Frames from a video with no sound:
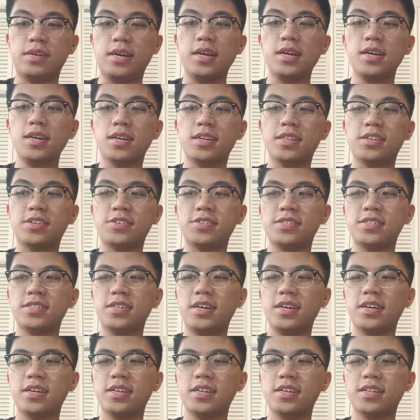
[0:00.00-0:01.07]
yeah, and there's
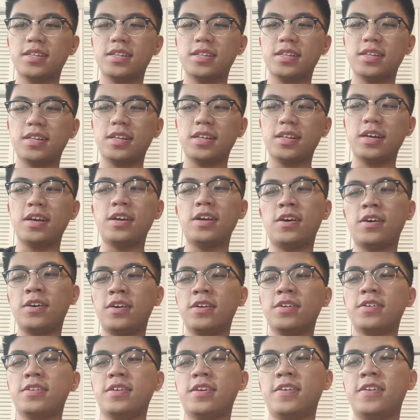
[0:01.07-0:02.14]
like
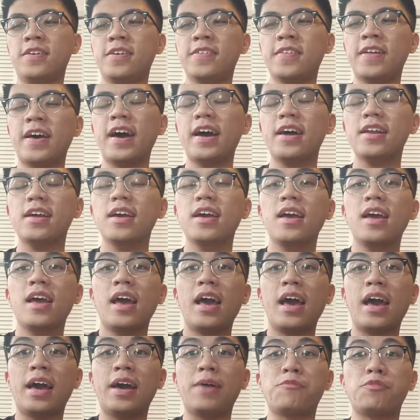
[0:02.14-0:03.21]
all that,
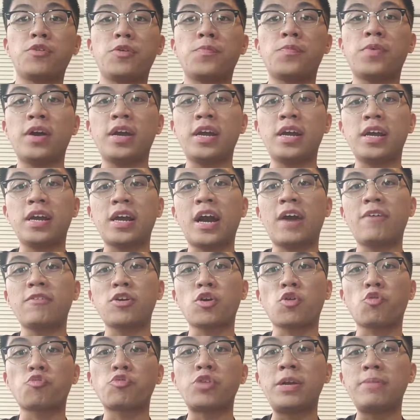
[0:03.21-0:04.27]
and we're
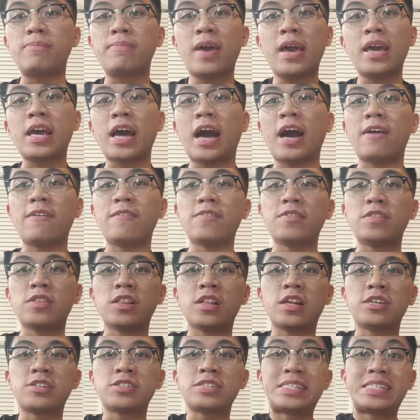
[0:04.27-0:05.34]
having a remake of
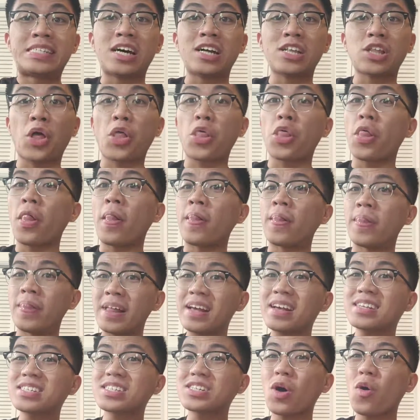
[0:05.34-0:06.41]
Legend of Zelda
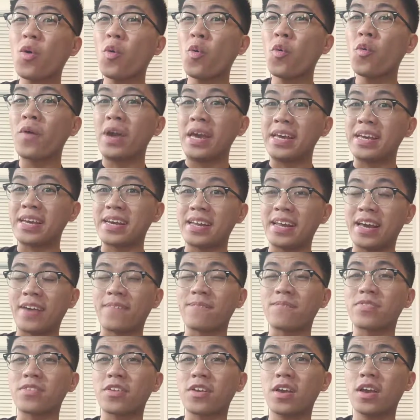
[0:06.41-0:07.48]
Link's Awakening.
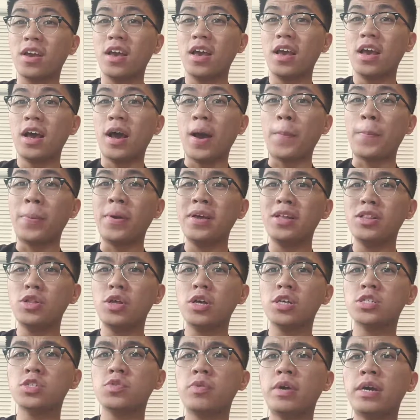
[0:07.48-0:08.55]
Apparently
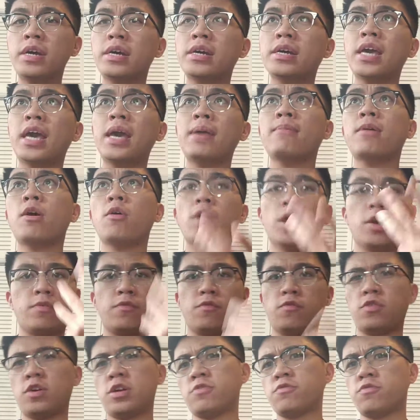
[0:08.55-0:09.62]
Link's Awakening came out
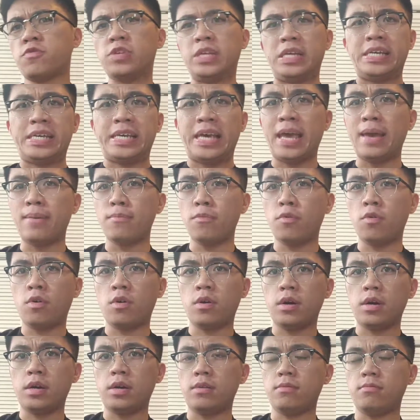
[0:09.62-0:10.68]
like for the Game
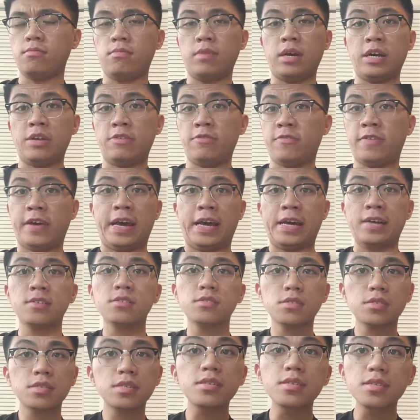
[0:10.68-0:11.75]
Boy
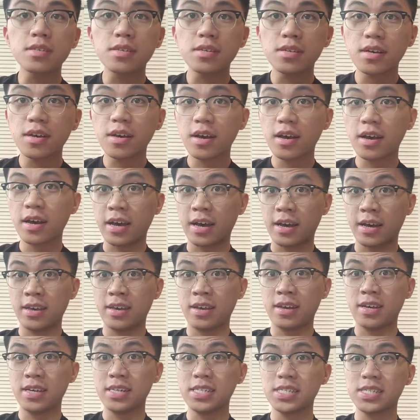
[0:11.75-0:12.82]
Advance, I
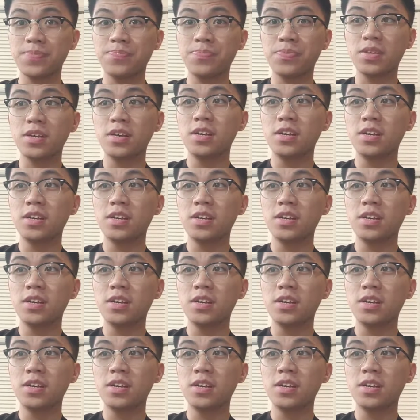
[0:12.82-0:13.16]
guess.